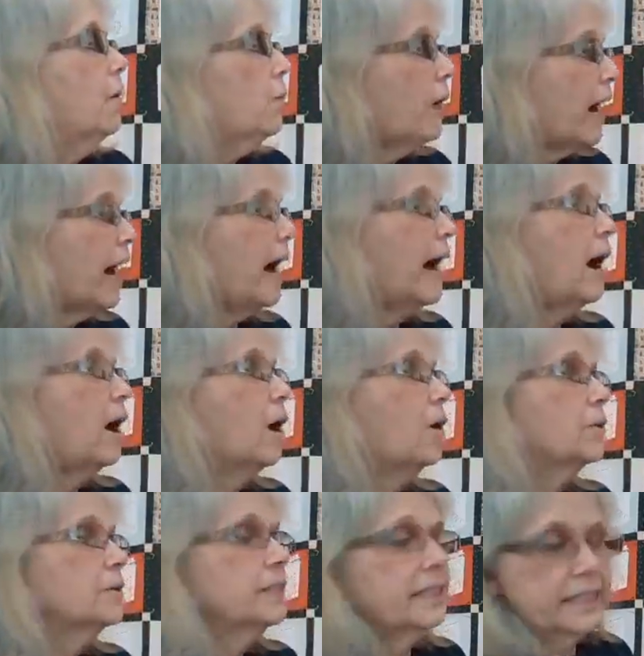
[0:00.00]

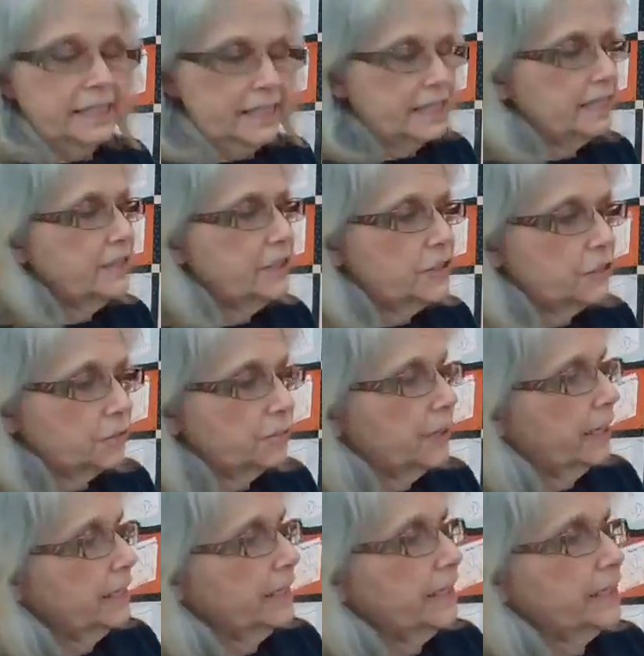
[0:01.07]
Wow, the Easter
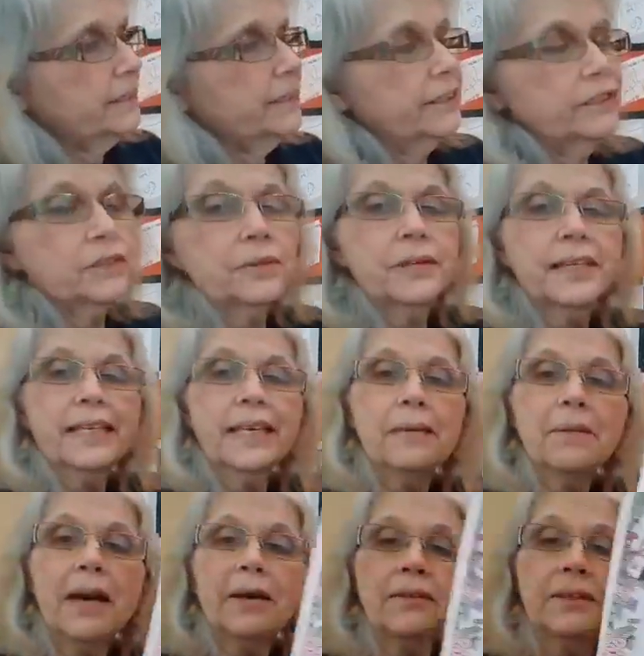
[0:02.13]
Bunny. And look what
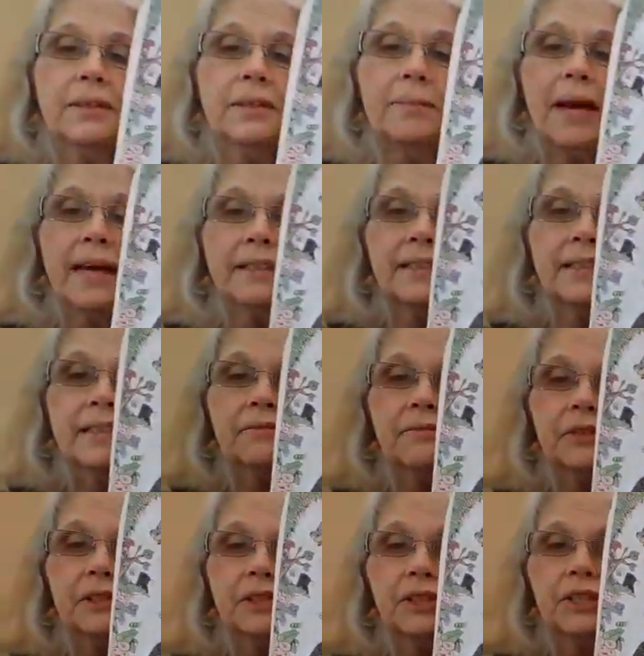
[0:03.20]
came out, the basket
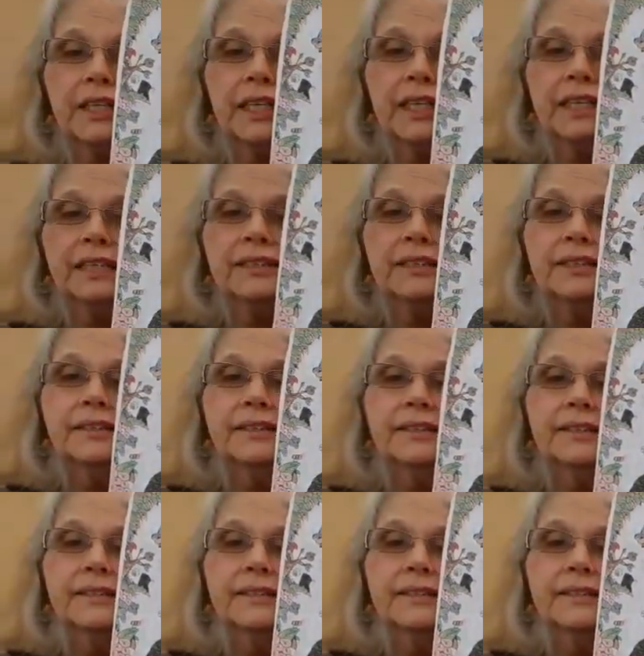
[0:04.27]
full of goodies.